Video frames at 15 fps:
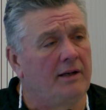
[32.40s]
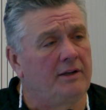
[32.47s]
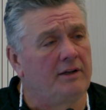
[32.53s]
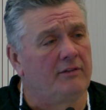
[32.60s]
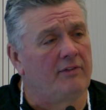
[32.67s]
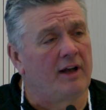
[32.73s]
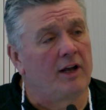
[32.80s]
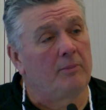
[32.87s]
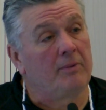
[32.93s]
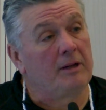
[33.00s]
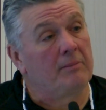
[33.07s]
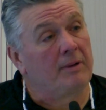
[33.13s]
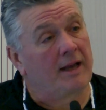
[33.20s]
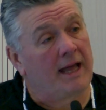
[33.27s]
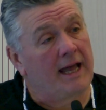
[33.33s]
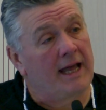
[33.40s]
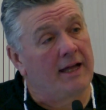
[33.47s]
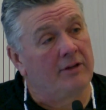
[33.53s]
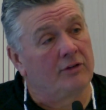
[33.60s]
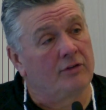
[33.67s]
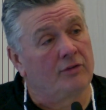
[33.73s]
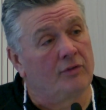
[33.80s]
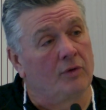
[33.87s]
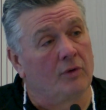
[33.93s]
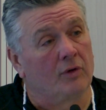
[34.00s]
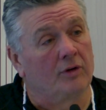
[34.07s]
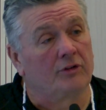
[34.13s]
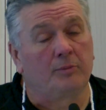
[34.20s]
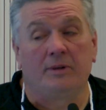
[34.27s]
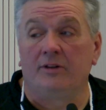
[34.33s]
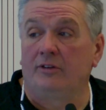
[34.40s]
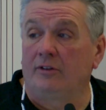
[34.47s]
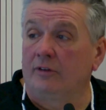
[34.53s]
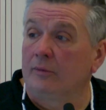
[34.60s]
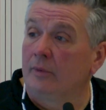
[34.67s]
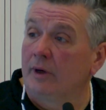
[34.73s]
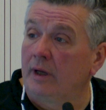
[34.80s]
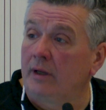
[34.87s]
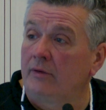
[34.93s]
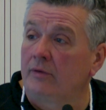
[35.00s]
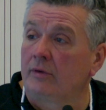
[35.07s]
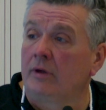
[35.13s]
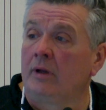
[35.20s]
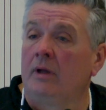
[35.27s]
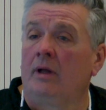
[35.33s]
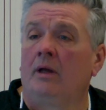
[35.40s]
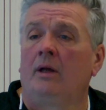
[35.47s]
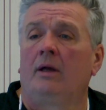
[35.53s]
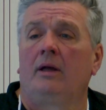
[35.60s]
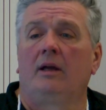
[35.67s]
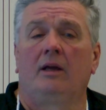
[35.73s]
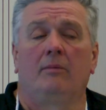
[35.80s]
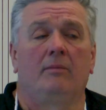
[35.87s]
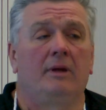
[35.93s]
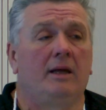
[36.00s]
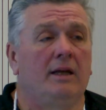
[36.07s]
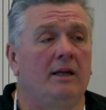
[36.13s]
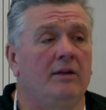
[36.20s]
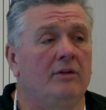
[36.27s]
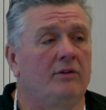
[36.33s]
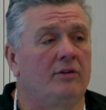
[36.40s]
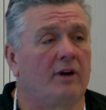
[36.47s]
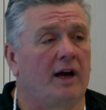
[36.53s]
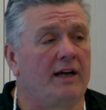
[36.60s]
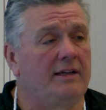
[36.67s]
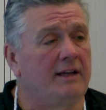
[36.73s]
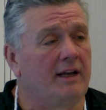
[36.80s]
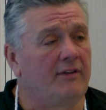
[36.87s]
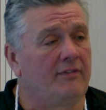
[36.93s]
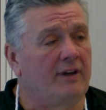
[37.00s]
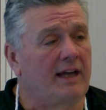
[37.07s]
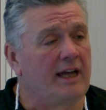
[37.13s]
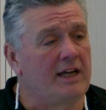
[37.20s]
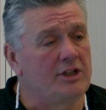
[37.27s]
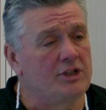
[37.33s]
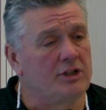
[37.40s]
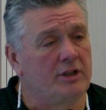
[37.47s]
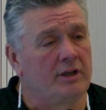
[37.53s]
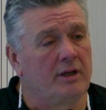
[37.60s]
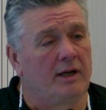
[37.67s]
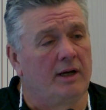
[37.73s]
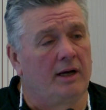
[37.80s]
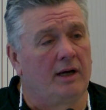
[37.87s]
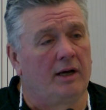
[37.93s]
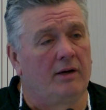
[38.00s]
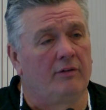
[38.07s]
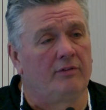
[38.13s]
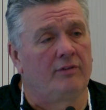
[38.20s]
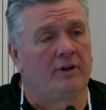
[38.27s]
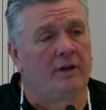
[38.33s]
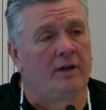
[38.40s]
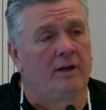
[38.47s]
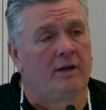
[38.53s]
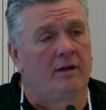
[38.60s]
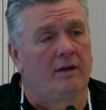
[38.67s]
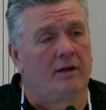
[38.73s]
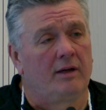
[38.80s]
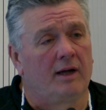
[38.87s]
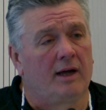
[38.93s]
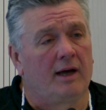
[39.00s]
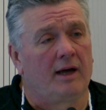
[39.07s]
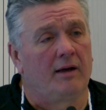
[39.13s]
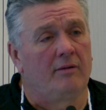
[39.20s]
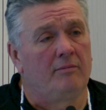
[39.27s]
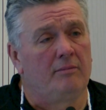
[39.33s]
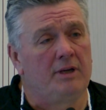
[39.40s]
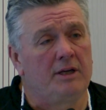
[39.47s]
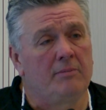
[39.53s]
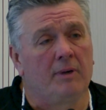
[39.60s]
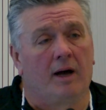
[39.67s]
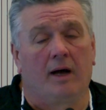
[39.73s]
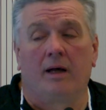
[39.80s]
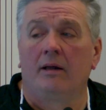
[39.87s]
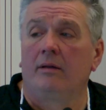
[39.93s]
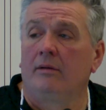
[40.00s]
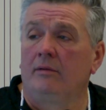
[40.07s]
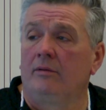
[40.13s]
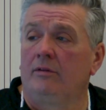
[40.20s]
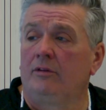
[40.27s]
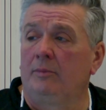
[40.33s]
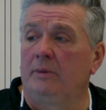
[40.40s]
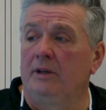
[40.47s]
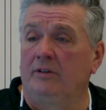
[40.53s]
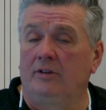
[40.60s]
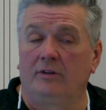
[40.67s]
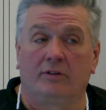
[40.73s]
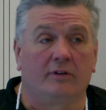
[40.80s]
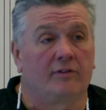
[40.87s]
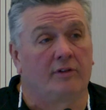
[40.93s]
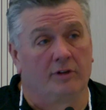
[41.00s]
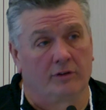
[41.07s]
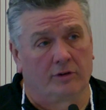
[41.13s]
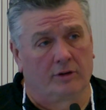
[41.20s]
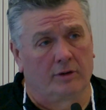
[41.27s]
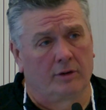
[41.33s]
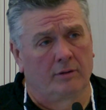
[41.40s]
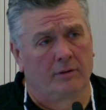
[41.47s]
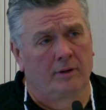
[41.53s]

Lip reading: developing plans for species at risk. It means identification of Mi'kmaq species of concern.